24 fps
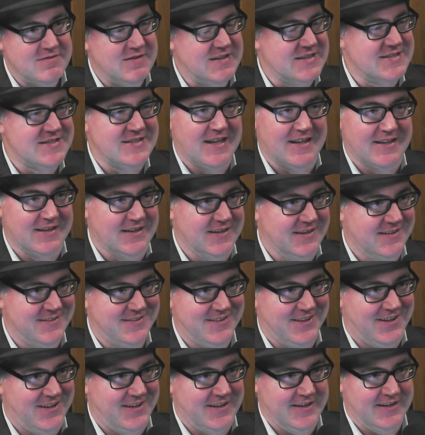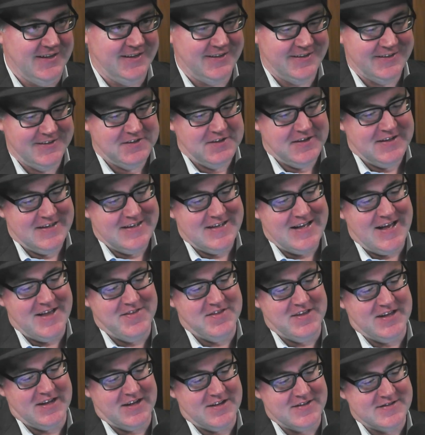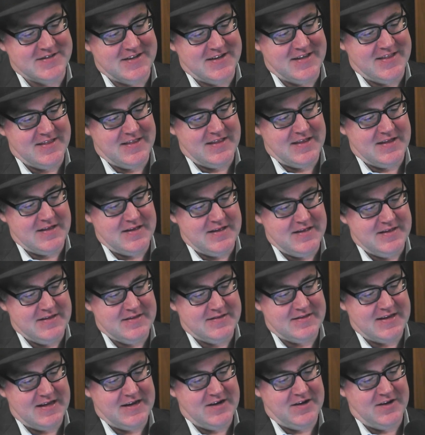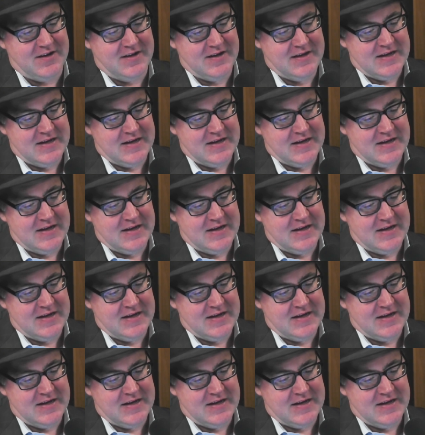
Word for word: It's nothing exciting. Yeah. And then he goes, and he said,